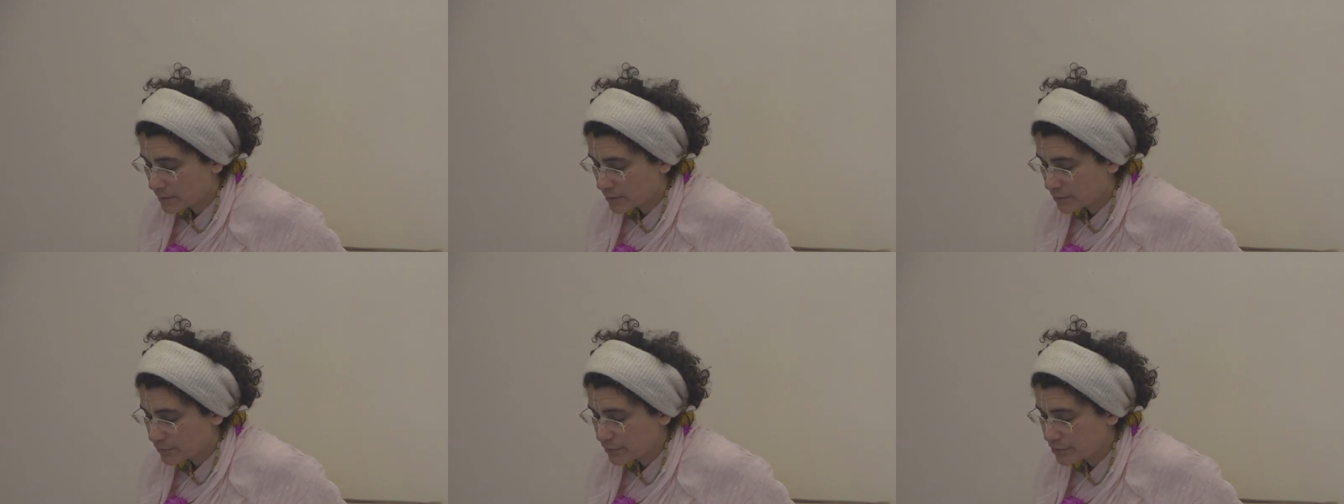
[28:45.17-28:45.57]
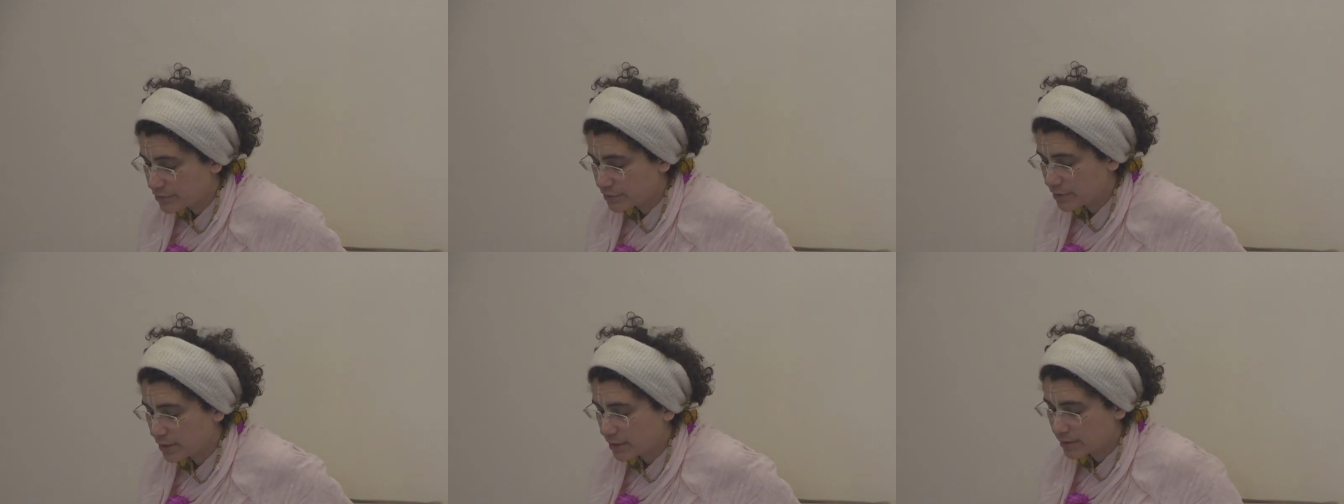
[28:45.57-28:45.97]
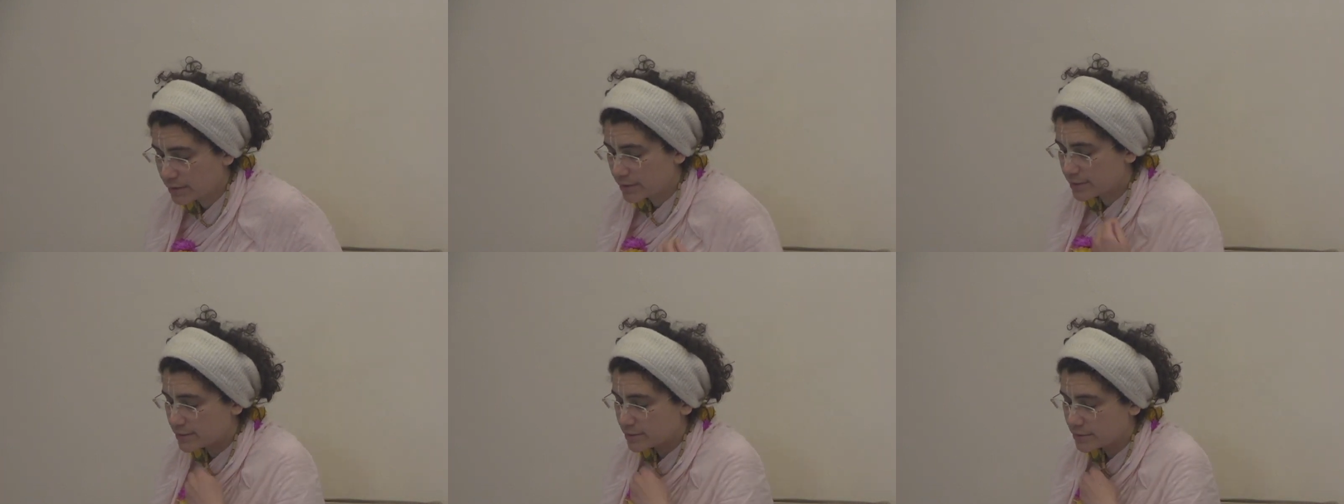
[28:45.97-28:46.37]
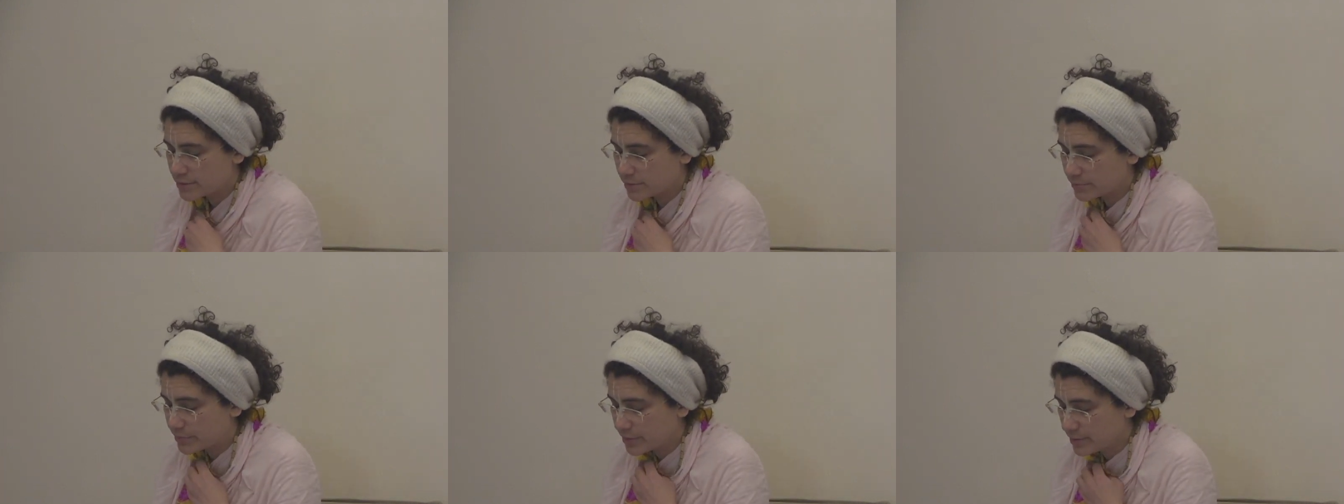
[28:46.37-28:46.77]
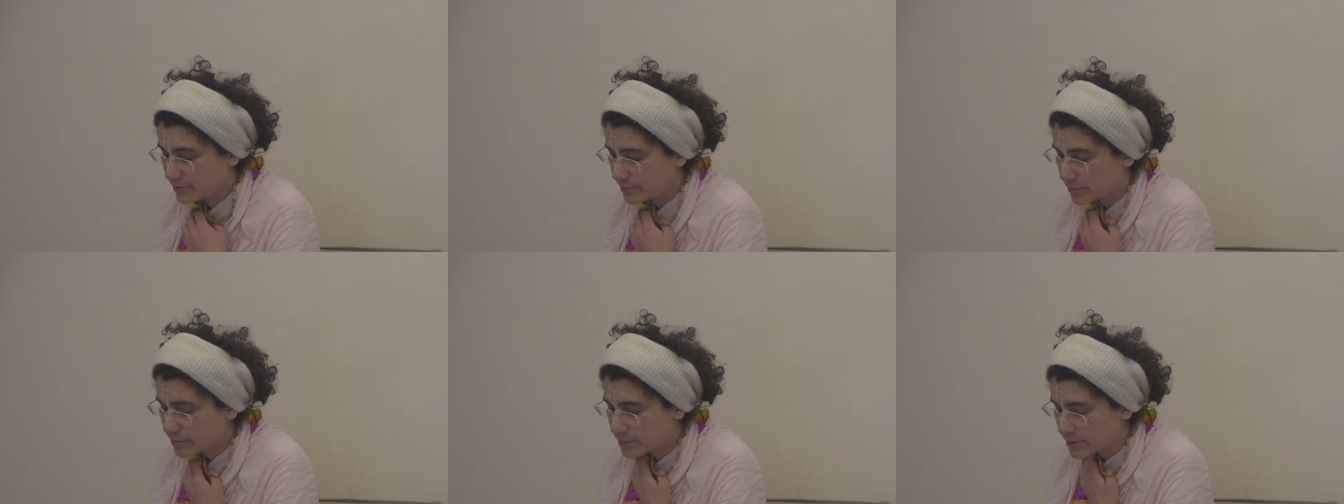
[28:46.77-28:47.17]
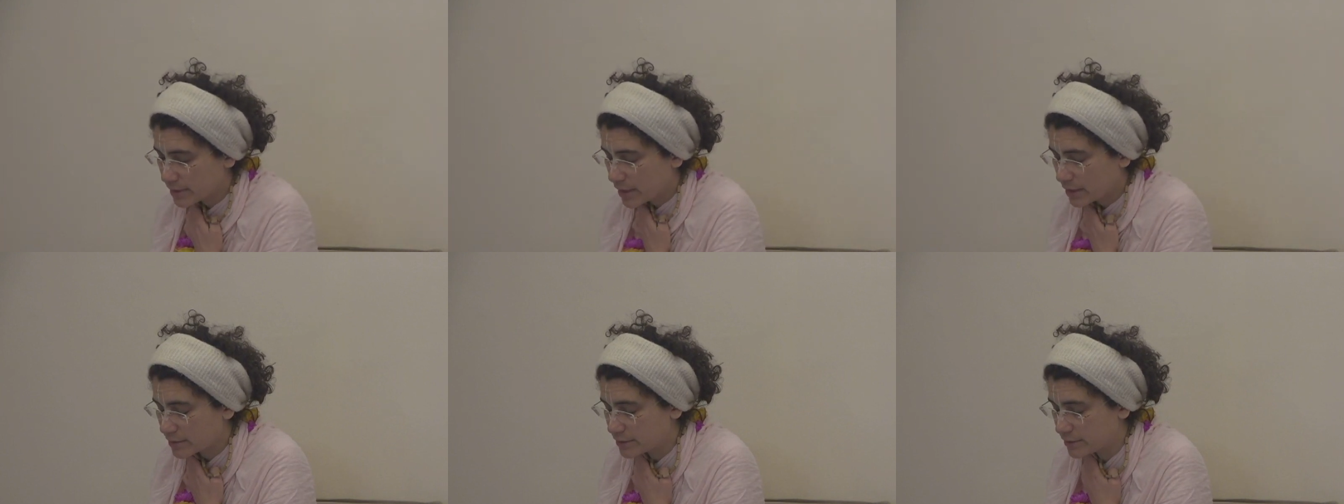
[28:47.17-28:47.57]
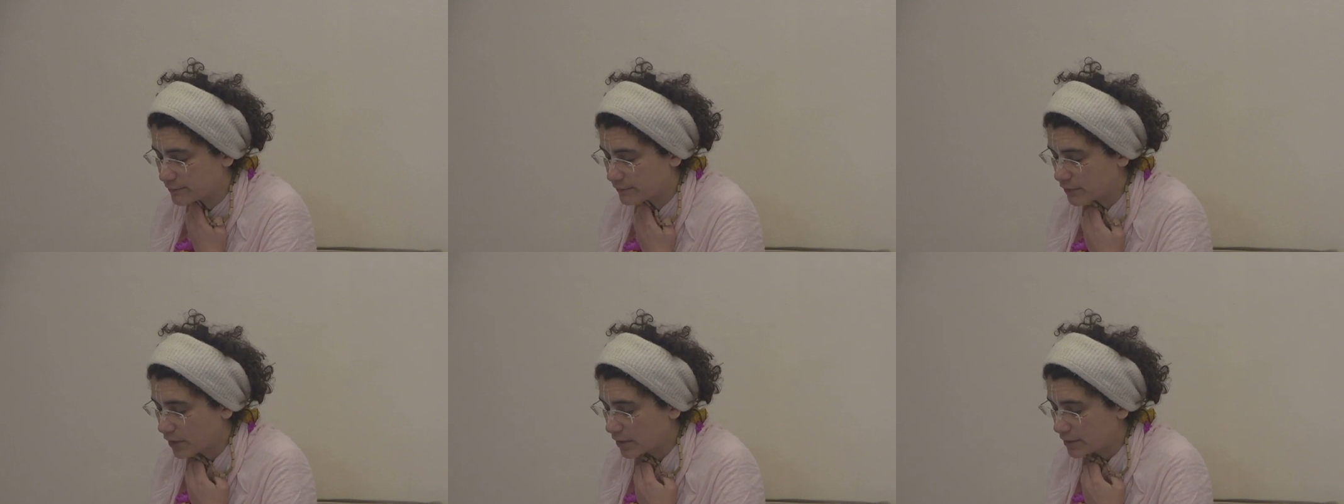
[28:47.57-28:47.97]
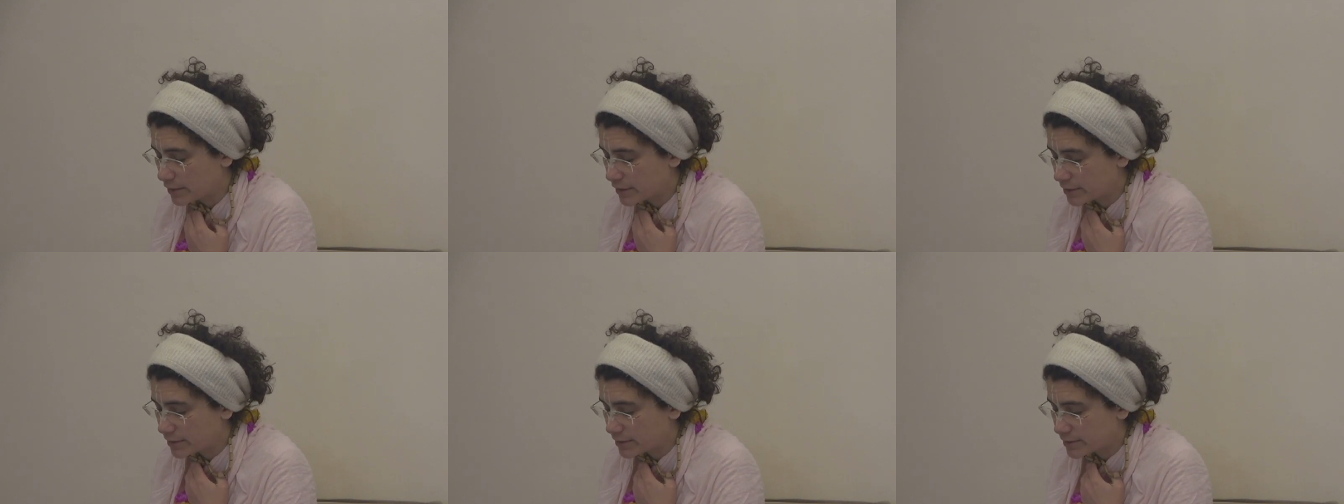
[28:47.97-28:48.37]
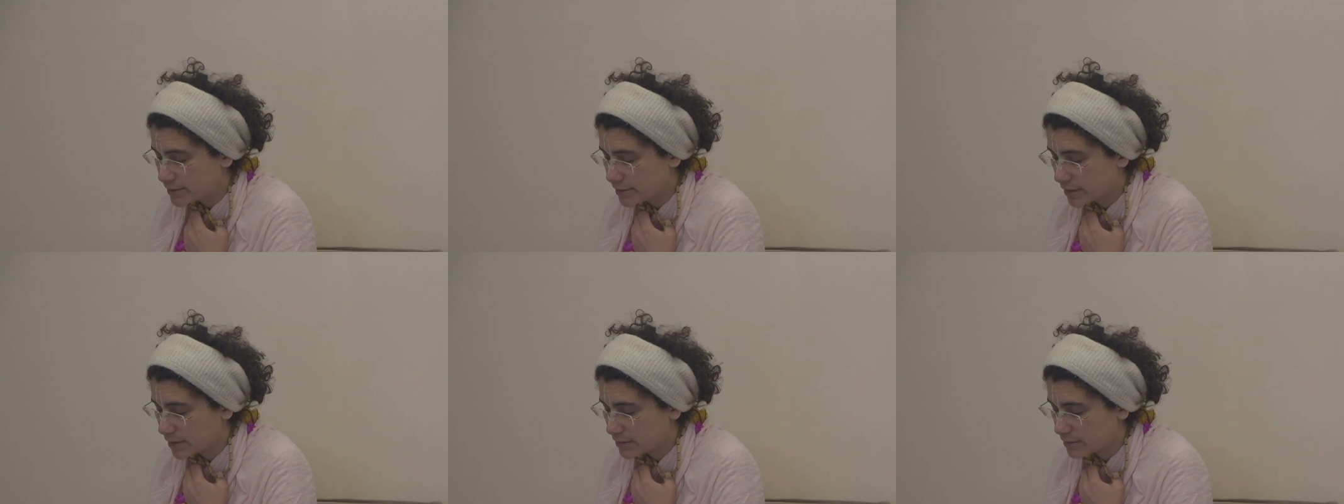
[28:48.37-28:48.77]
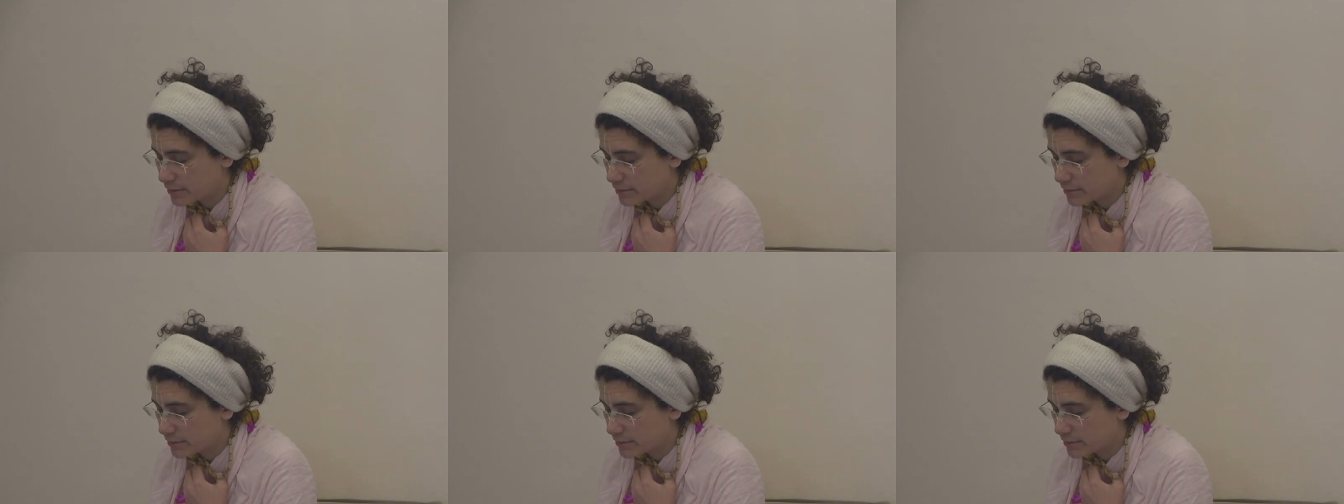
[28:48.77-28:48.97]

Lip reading: Krishna is the Supreme Personality of Godhead, he said.